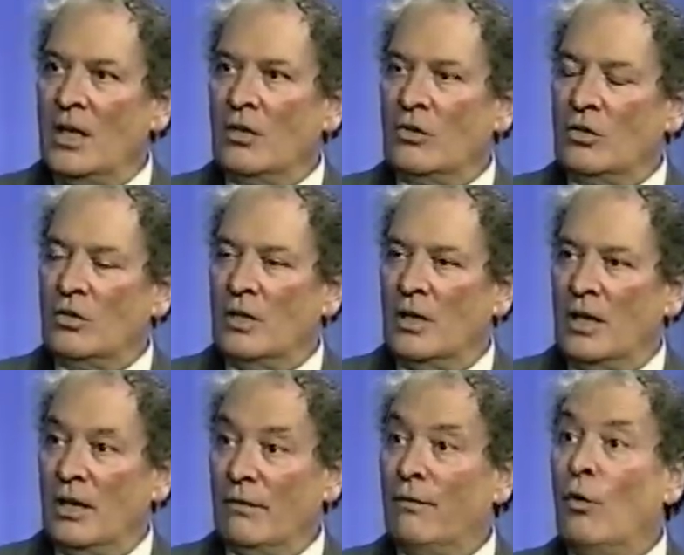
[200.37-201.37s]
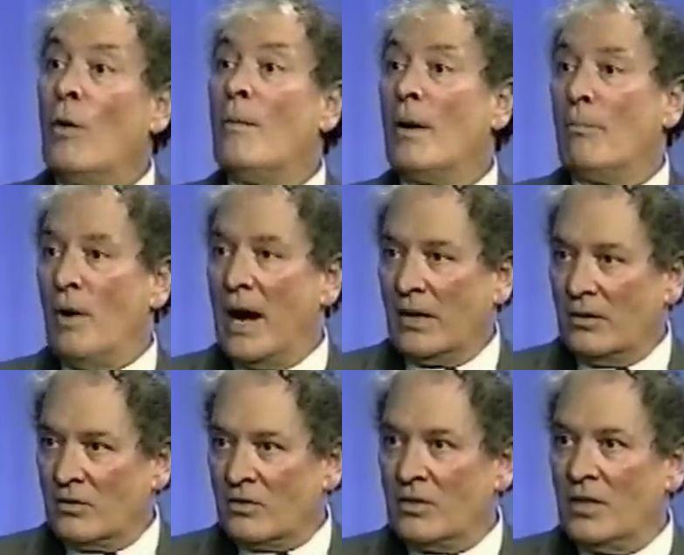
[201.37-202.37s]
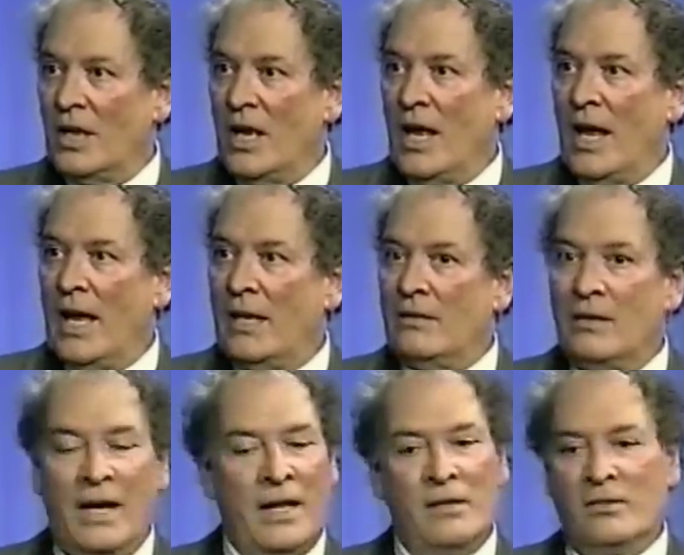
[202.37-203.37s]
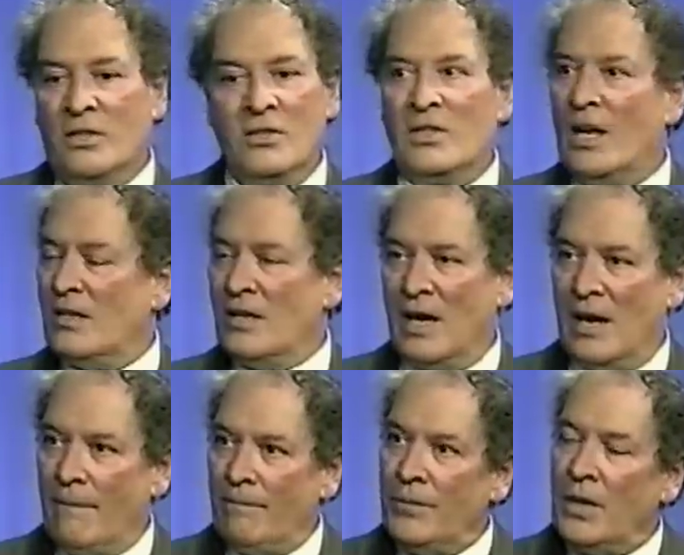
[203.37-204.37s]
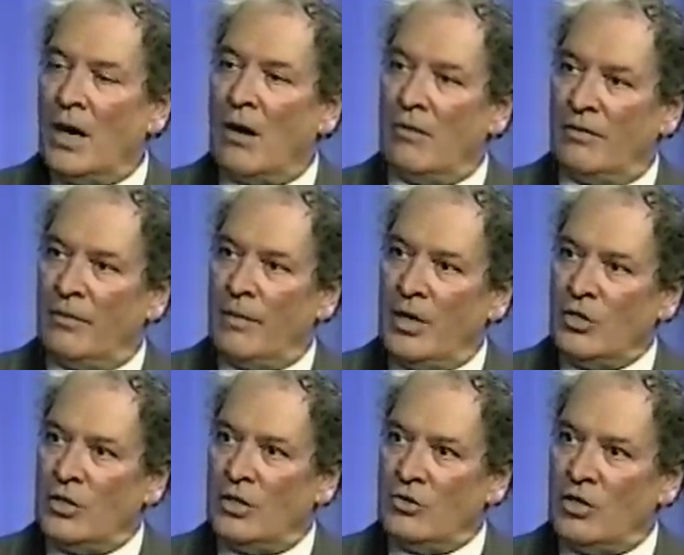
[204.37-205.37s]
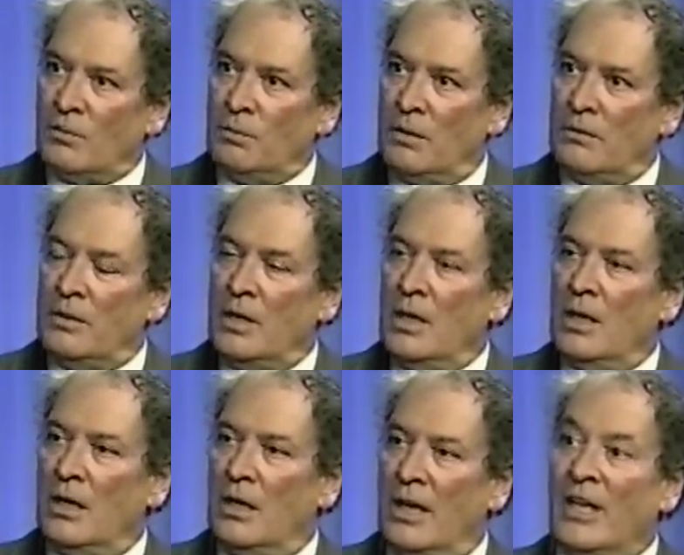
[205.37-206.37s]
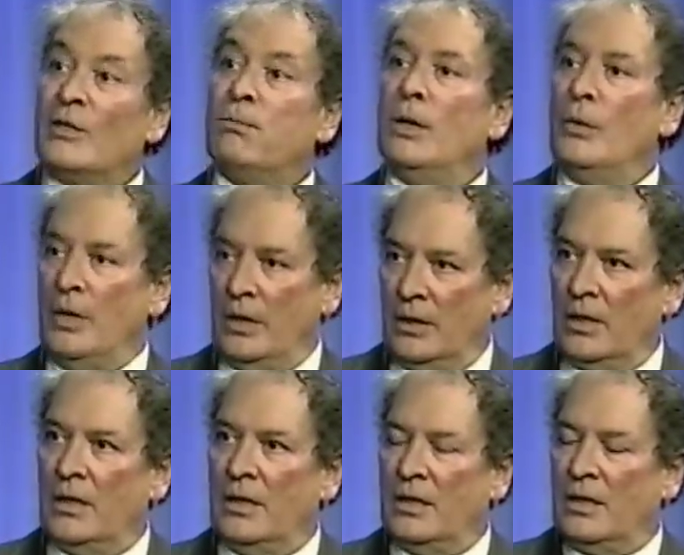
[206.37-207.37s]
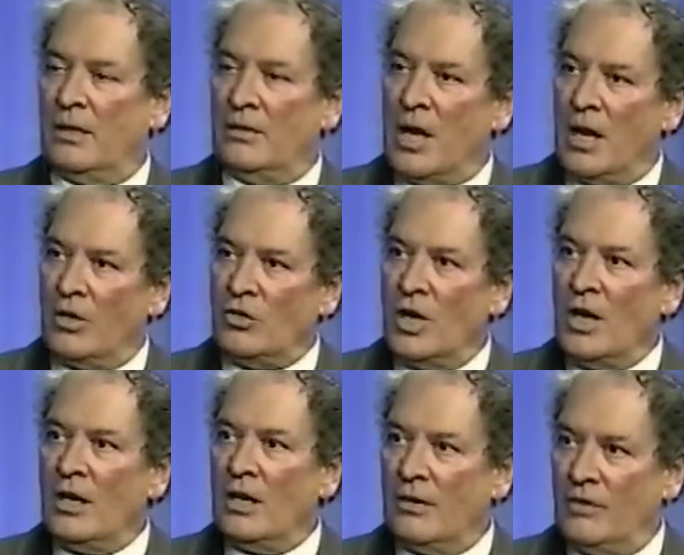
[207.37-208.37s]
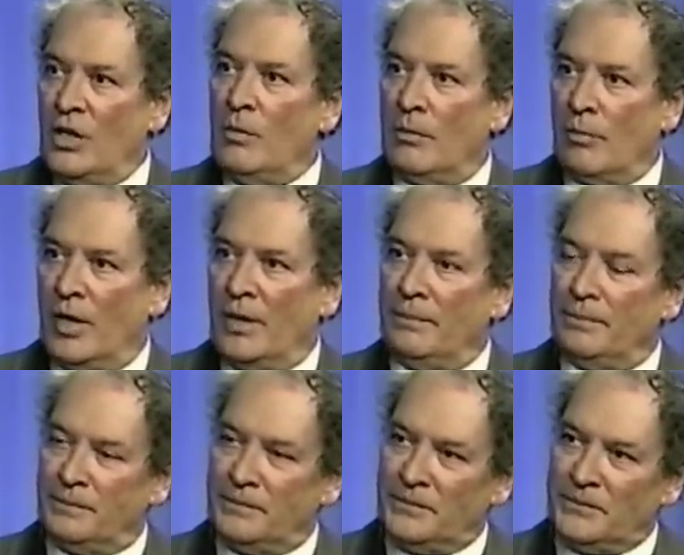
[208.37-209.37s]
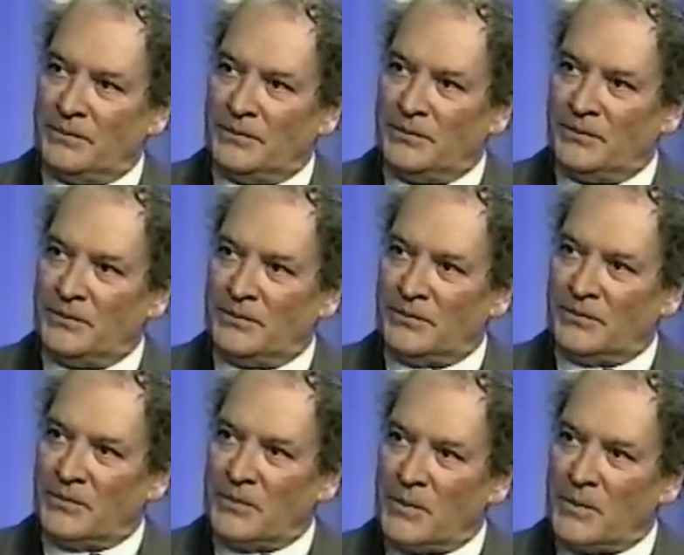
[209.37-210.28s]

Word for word: could uh, inform our practice. Mm-hmm. And, uh, and since that time, our information has just been uh, exploding on mm-hmm. our knowledge of the human brain. How, uh, just in